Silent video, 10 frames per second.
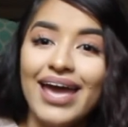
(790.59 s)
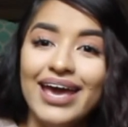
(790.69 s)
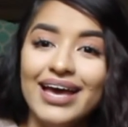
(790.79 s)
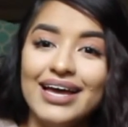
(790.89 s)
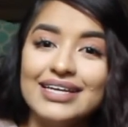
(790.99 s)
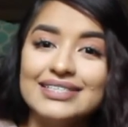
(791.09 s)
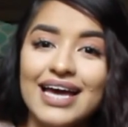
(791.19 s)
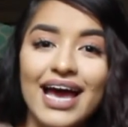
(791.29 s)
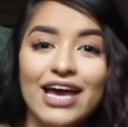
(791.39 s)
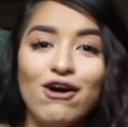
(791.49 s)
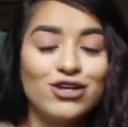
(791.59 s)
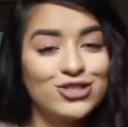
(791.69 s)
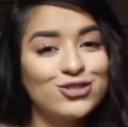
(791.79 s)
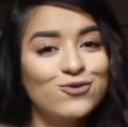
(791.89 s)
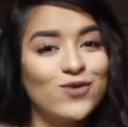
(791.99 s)
And I
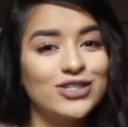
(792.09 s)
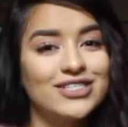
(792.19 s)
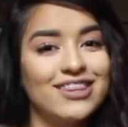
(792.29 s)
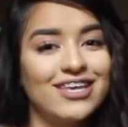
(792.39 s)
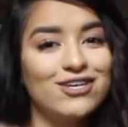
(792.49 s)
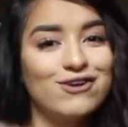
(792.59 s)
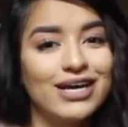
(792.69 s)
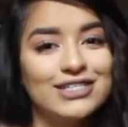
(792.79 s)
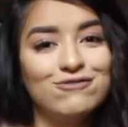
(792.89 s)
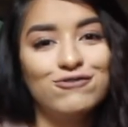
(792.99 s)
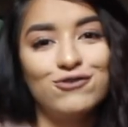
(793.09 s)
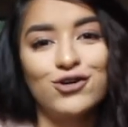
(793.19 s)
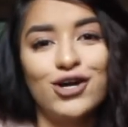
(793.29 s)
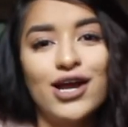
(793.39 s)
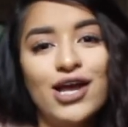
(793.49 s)
also want to thank you guys
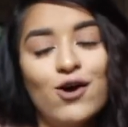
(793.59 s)
for